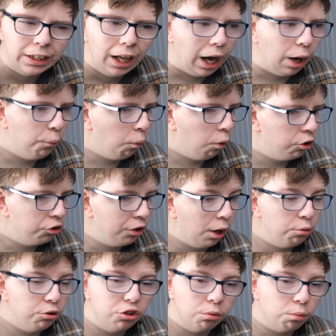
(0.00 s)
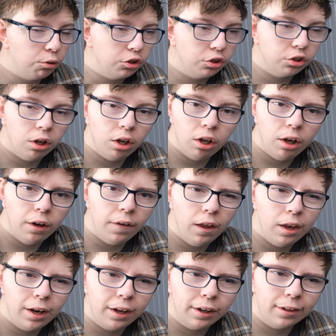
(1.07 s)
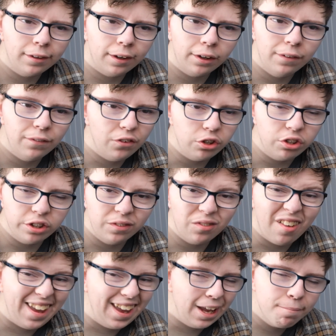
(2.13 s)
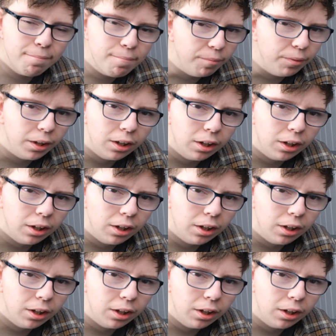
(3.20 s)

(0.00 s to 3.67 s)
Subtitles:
I would just watch an extended version of him.